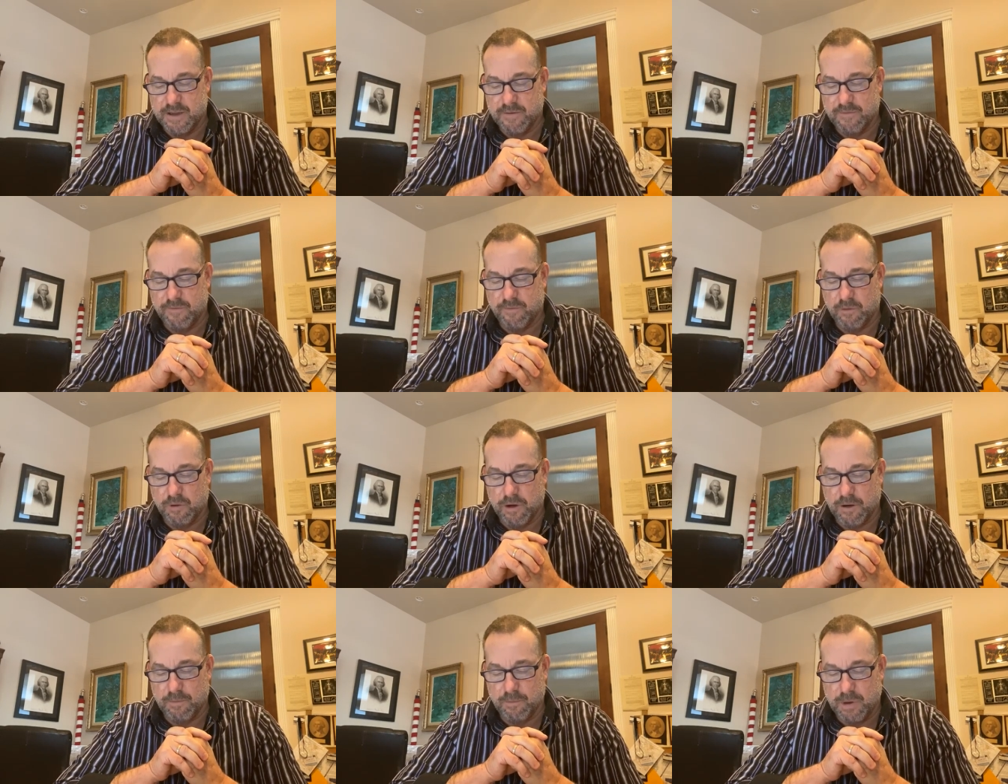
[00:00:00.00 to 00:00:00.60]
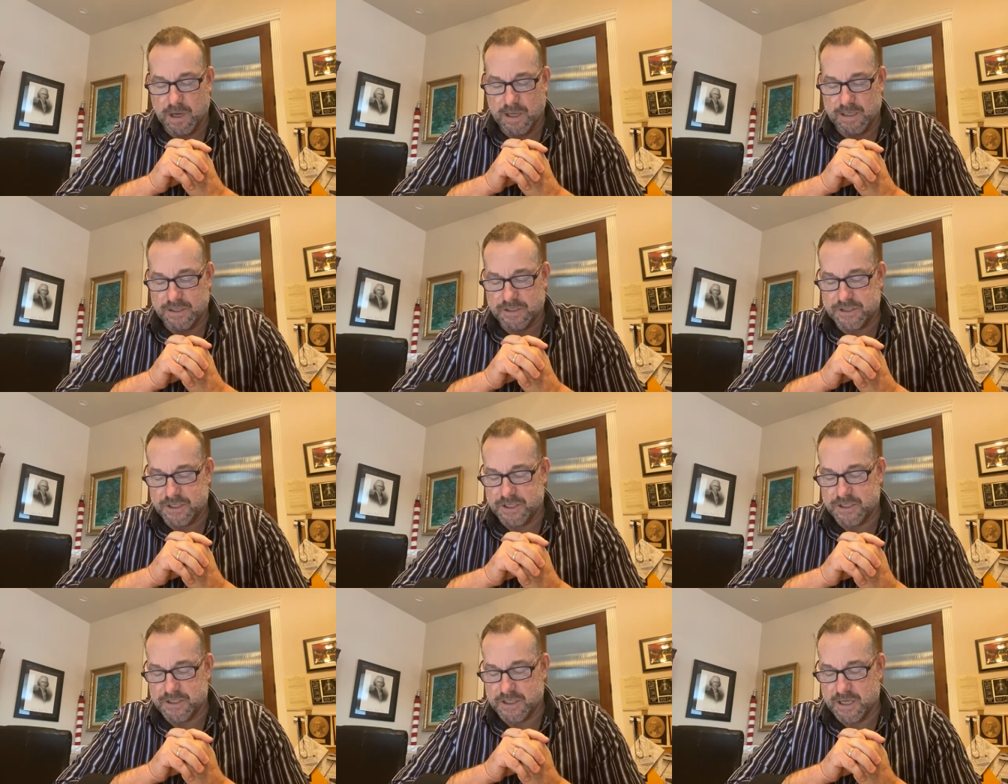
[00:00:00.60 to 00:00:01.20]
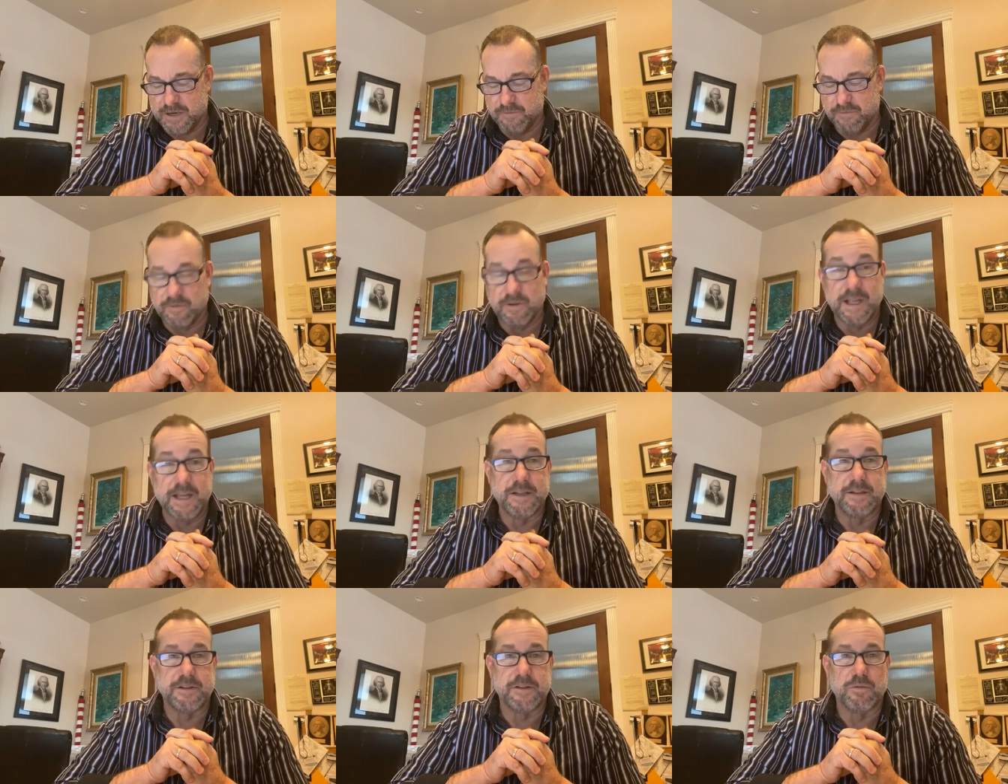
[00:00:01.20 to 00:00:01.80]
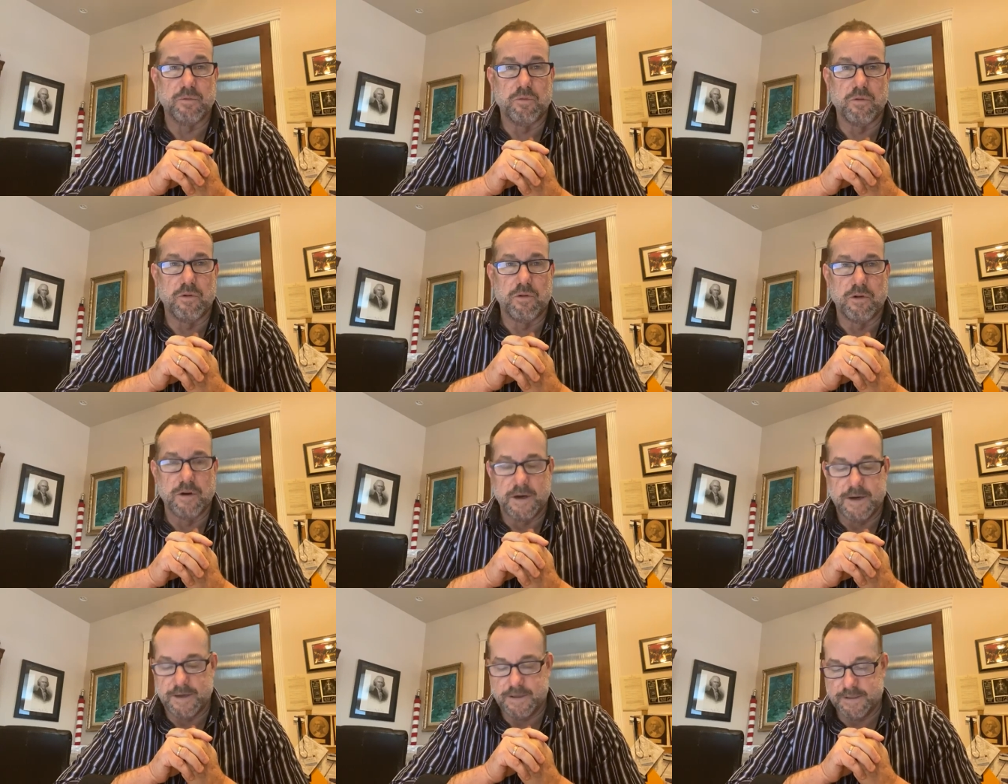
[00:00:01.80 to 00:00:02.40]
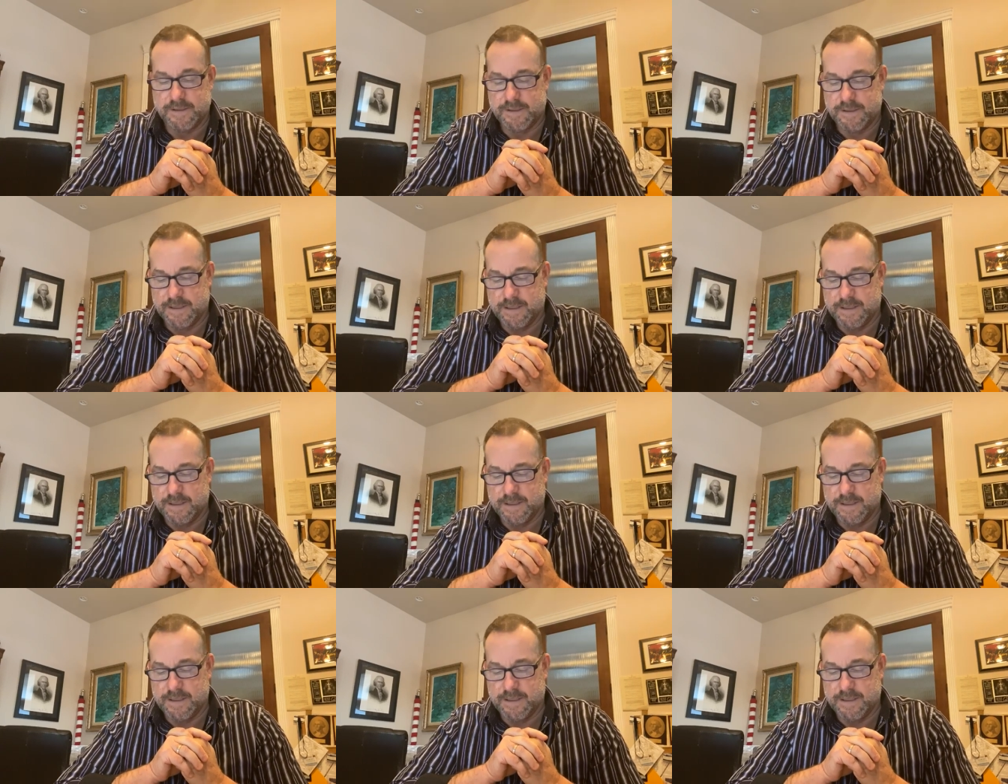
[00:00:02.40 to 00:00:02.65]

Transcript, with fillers: foreign policies that have led to war,